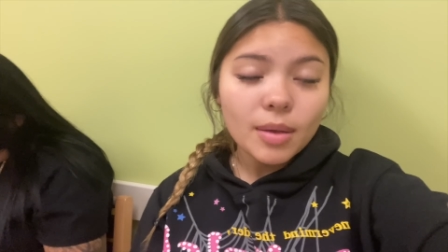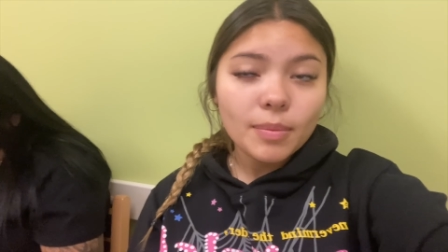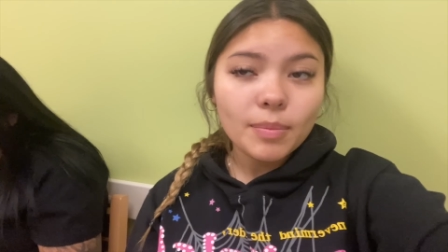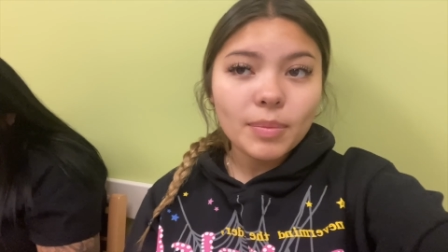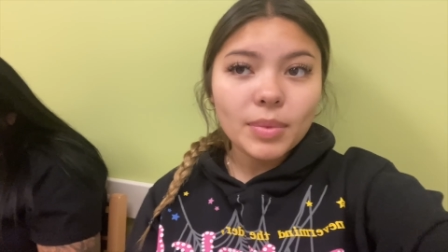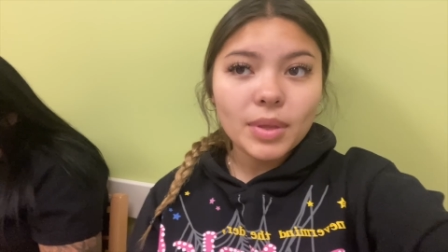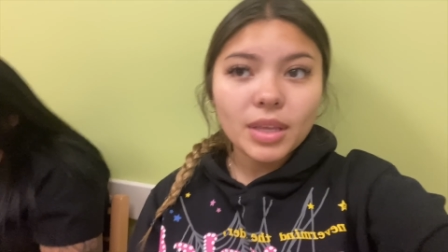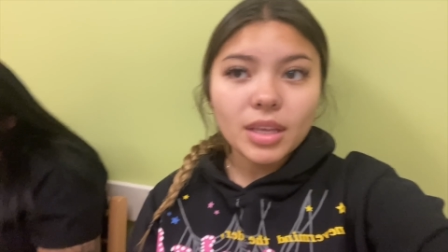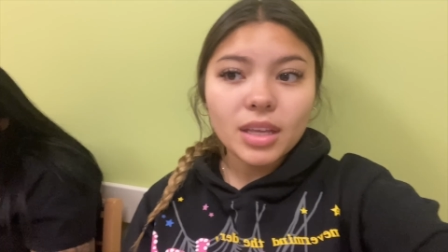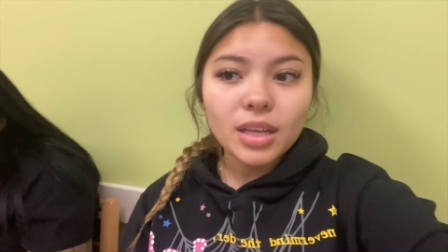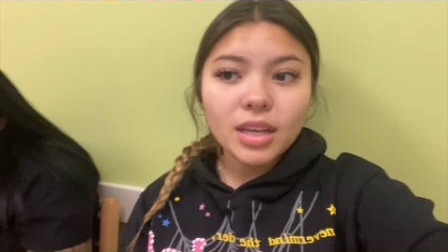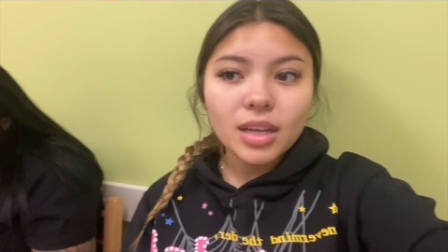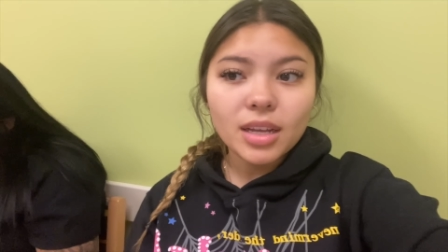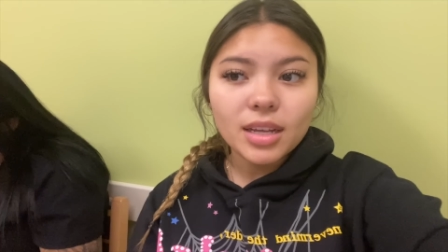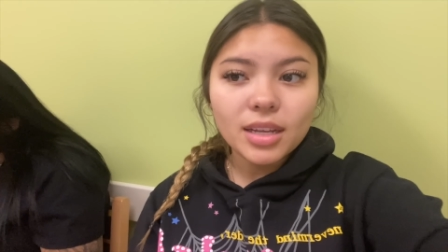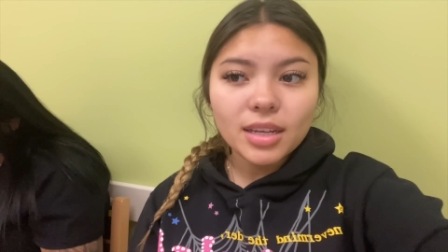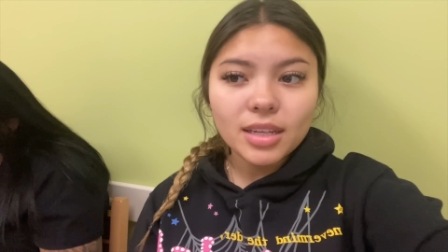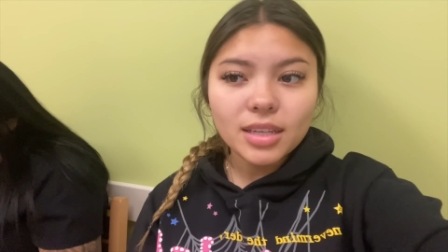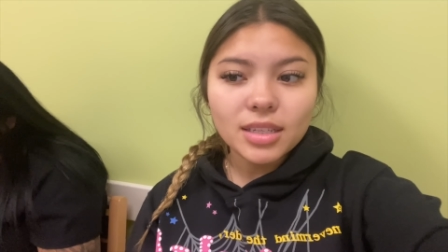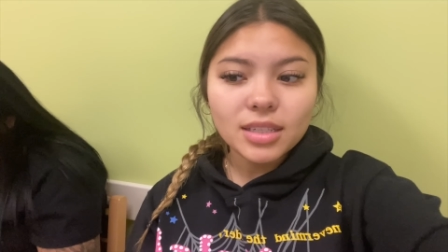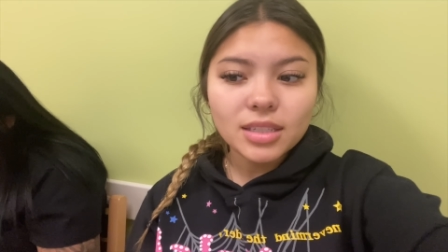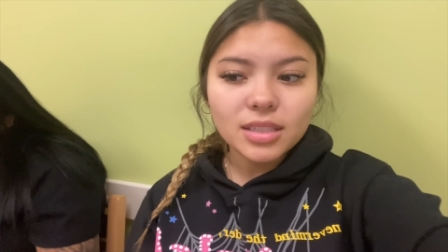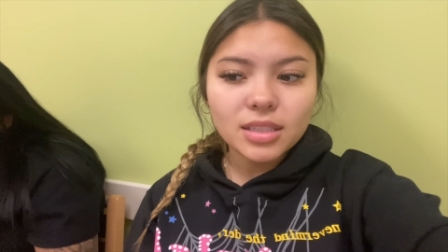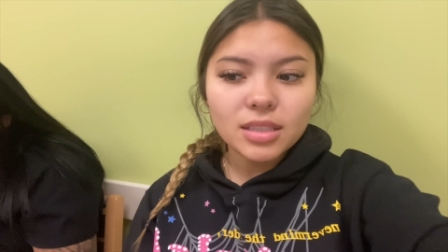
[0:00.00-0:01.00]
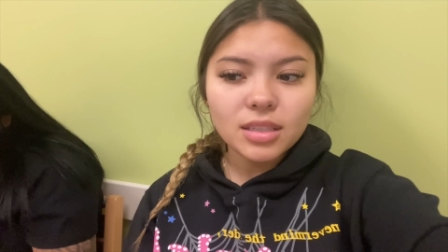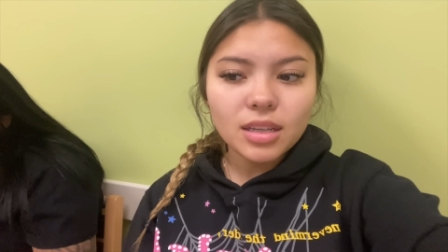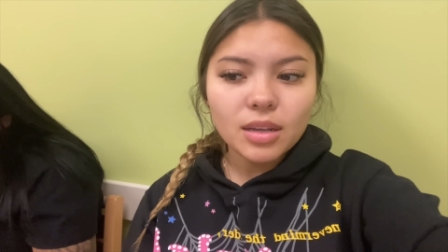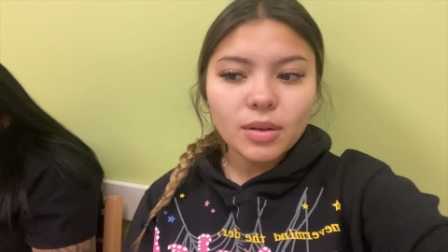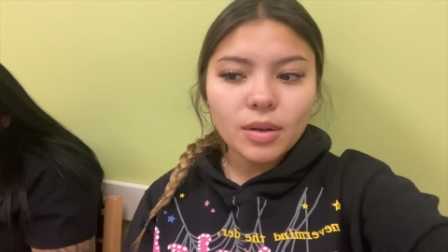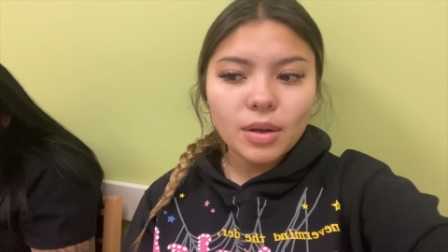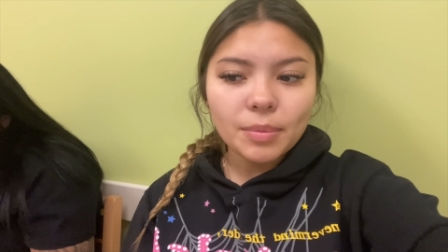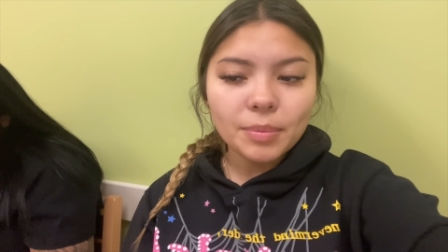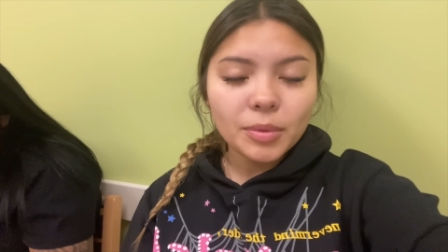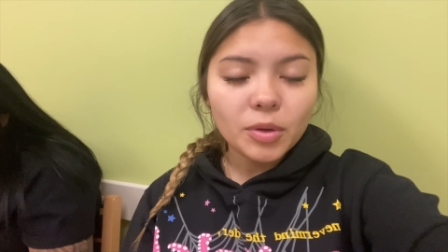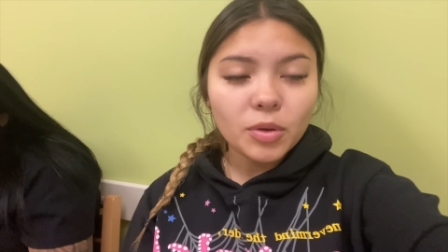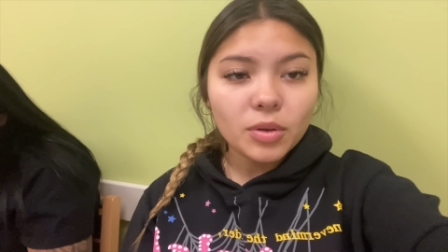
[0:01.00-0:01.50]
because
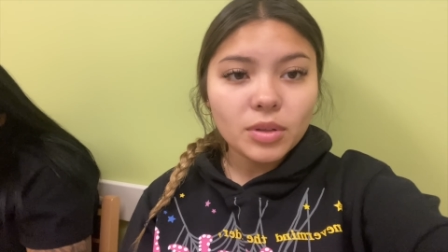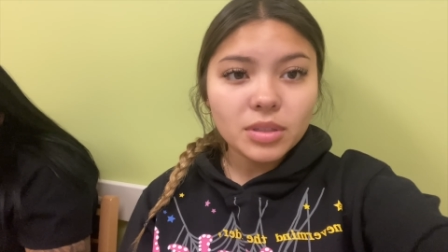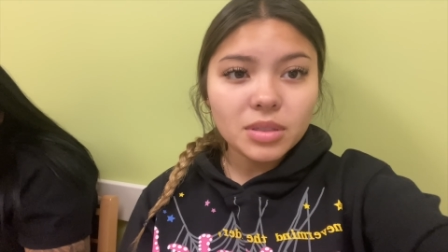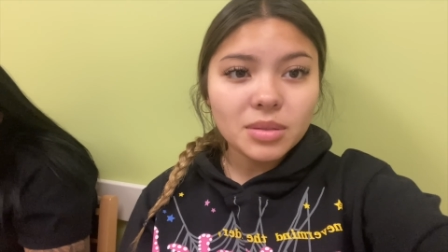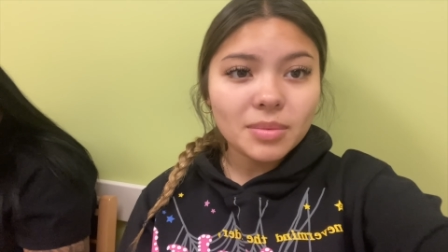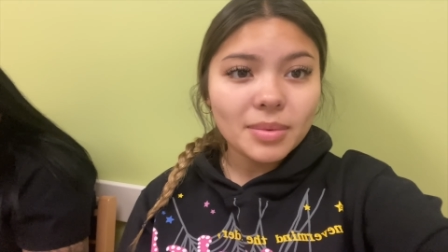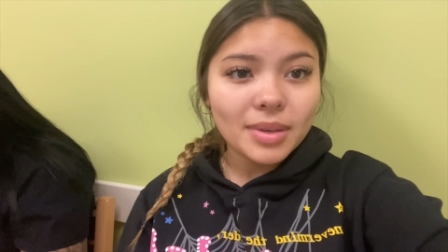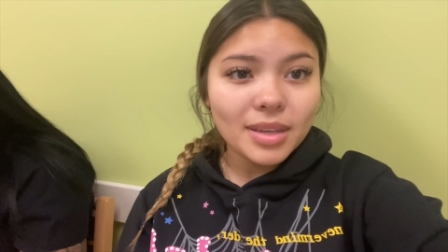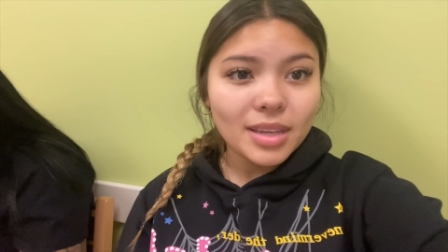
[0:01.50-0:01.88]
I'm going to my